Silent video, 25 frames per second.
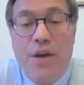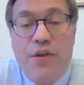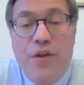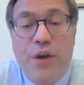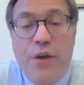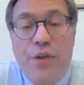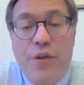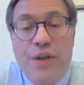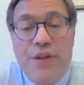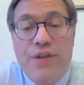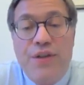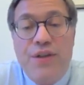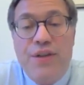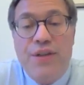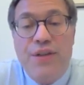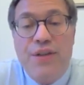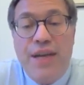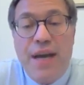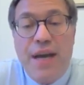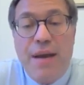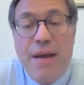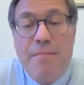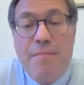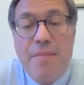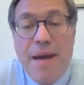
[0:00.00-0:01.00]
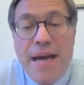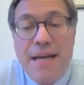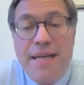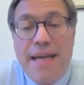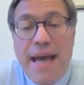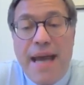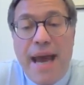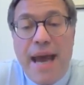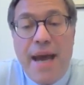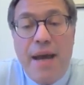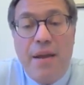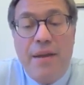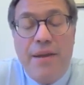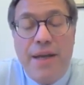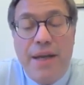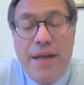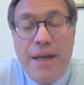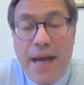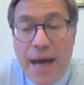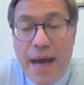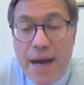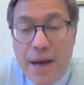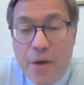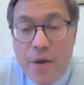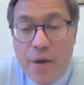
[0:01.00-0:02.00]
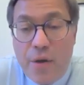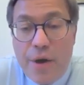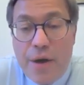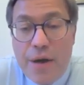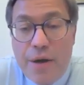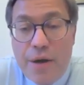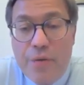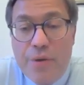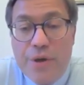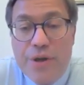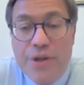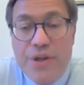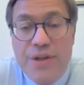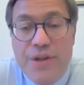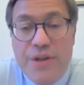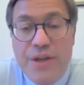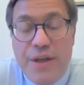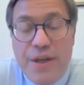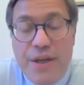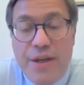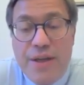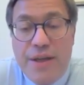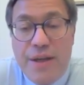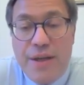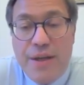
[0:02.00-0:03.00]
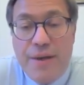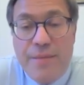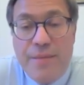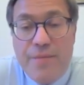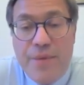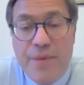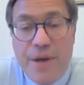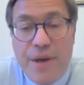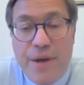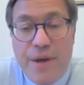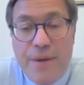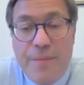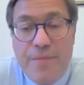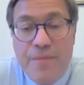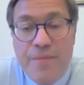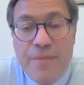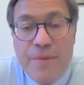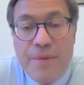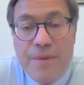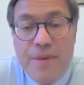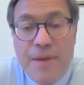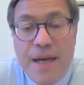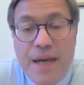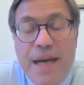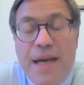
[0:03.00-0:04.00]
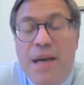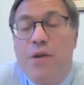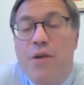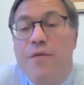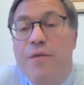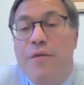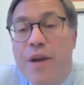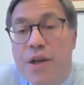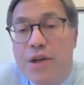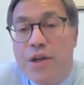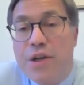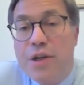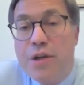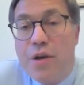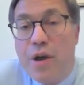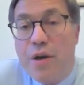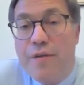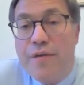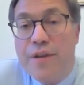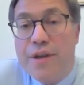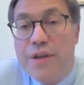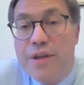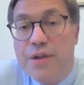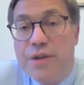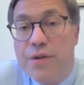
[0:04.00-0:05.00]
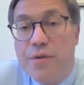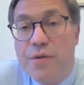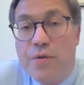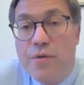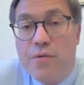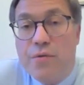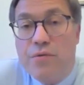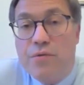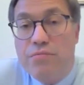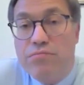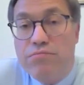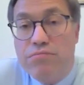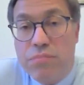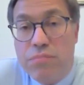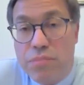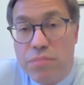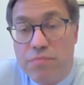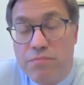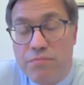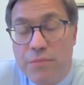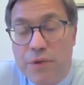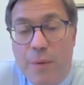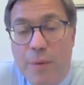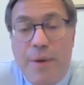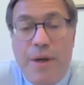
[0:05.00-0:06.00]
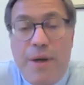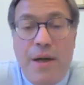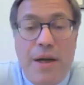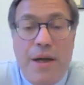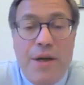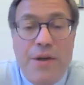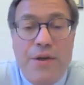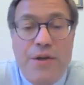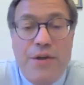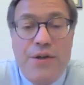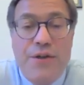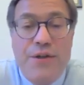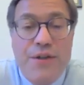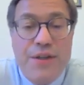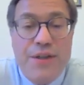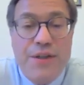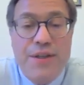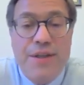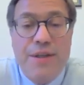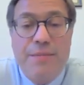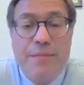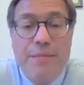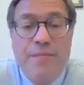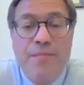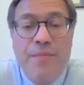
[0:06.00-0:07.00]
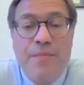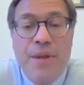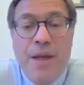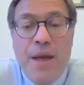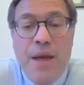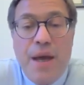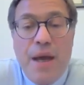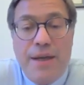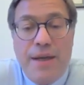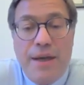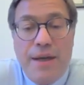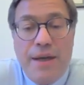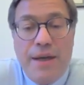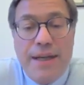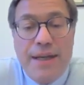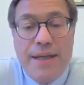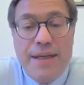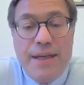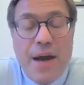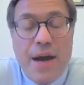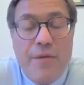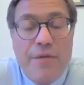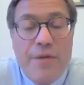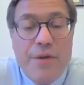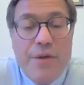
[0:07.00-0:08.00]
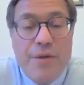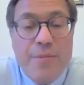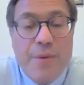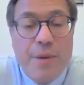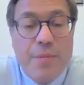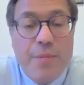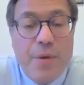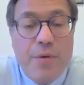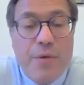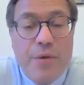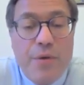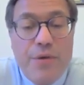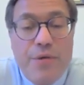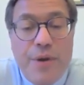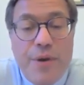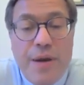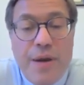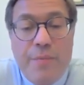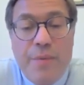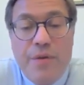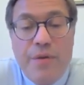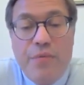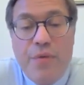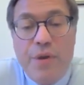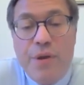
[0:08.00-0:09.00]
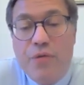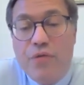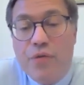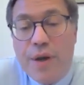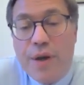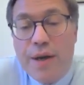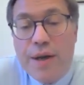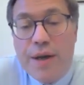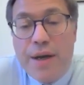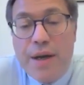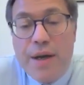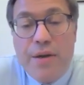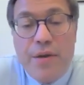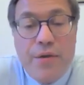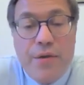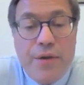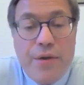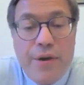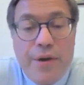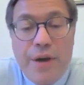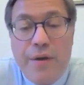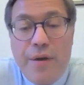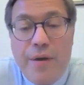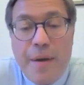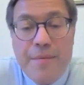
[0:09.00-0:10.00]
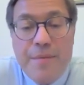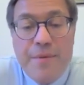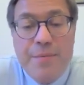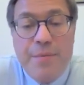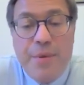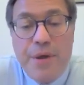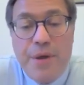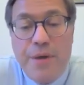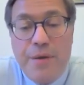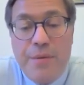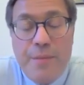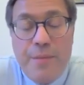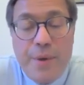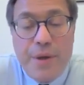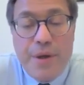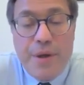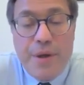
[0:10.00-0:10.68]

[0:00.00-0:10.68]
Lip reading: So this is the MAFLD category, which is the innovation of this new nomenclature system. And that covers people who drink between 20 and 30 grams per